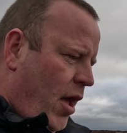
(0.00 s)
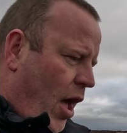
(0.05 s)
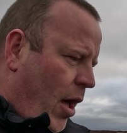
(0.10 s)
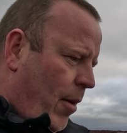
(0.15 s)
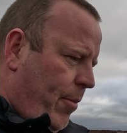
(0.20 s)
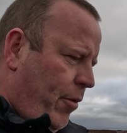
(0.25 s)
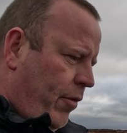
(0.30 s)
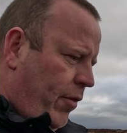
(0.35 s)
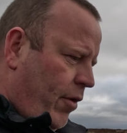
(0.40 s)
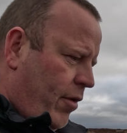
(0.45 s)

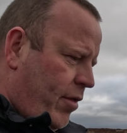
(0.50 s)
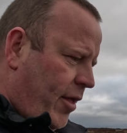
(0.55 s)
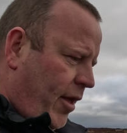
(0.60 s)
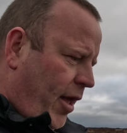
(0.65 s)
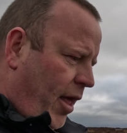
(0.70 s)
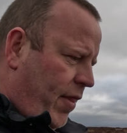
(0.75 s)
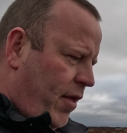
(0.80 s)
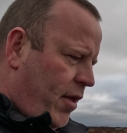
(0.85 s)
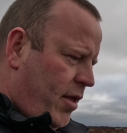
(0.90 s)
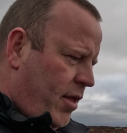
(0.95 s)
I'll put those
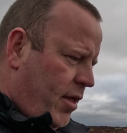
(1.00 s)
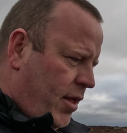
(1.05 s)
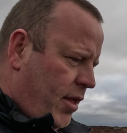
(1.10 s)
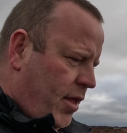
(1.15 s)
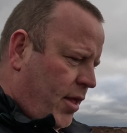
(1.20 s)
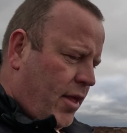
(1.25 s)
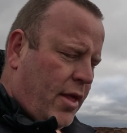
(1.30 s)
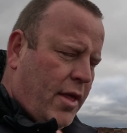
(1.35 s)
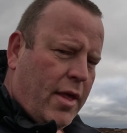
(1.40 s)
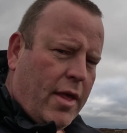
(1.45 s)
together,
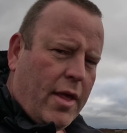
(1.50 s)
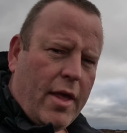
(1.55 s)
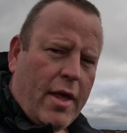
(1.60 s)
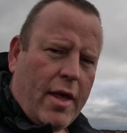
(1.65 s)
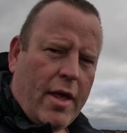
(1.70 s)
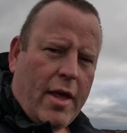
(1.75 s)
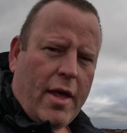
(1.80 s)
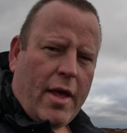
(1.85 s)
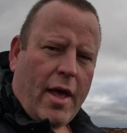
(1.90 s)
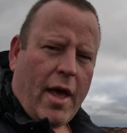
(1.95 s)

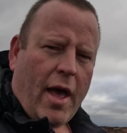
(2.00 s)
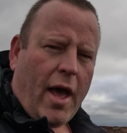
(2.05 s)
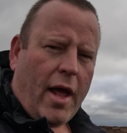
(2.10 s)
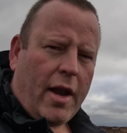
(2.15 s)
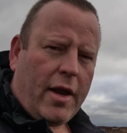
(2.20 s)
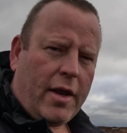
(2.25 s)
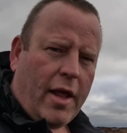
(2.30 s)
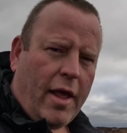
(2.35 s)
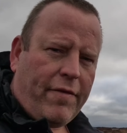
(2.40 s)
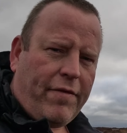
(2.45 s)

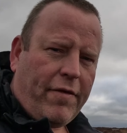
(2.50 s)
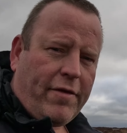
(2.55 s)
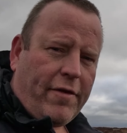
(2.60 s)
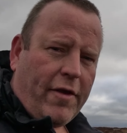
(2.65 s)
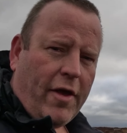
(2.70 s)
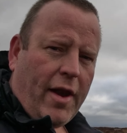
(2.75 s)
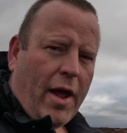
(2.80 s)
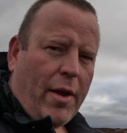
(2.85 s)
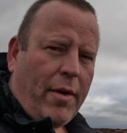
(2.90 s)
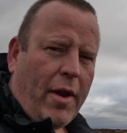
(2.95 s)
and if they
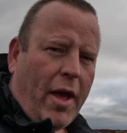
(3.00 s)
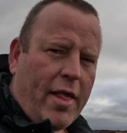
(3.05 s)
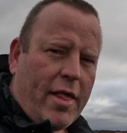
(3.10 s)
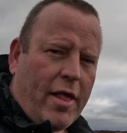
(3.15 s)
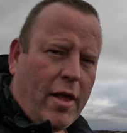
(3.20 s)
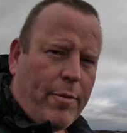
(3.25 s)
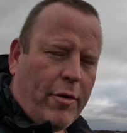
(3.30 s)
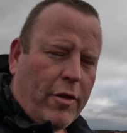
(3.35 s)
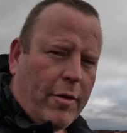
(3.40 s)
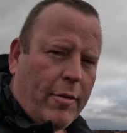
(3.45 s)
turn out
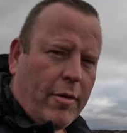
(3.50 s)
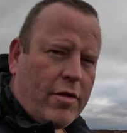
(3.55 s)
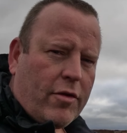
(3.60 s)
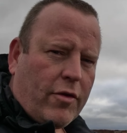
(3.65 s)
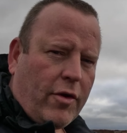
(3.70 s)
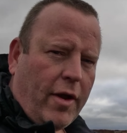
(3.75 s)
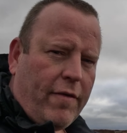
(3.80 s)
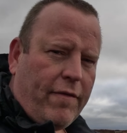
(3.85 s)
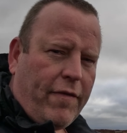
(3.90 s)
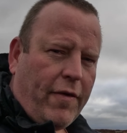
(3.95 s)
nice, I'll put them on
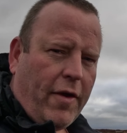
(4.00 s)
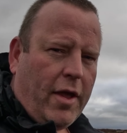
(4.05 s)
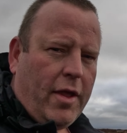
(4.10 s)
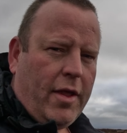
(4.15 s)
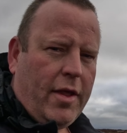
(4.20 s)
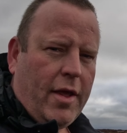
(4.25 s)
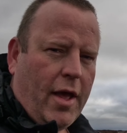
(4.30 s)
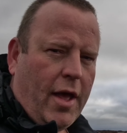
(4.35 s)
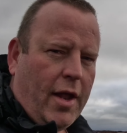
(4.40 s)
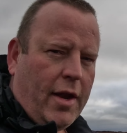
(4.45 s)
screen for you,
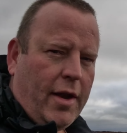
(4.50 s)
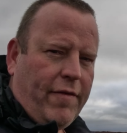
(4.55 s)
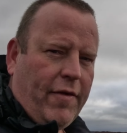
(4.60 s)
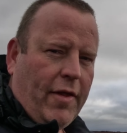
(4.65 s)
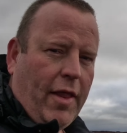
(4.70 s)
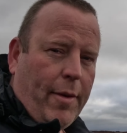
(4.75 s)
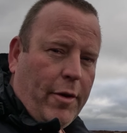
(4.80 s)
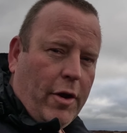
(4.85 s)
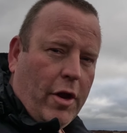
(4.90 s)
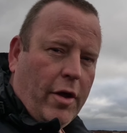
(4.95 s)
and if
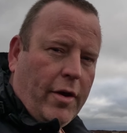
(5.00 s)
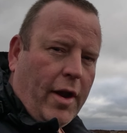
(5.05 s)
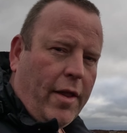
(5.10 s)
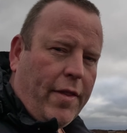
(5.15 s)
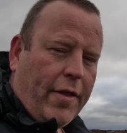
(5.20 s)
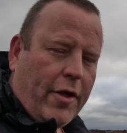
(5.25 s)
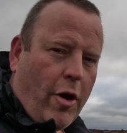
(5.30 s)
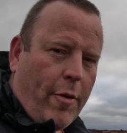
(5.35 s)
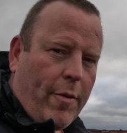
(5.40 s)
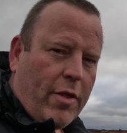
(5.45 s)
you let me know down
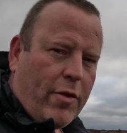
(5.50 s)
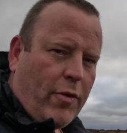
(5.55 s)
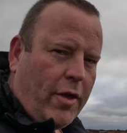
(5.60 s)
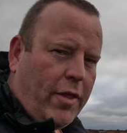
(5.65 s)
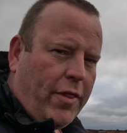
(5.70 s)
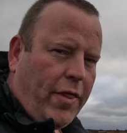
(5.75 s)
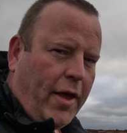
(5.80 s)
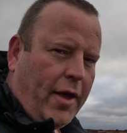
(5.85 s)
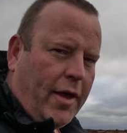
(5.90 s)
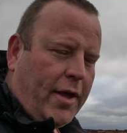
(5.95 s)
in the comments what
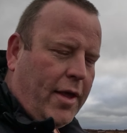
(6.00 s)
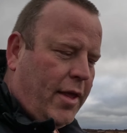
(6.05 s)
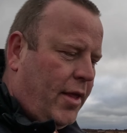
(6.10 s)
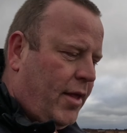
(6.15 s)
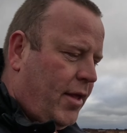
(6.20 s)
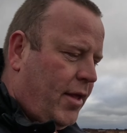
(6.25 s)
you think.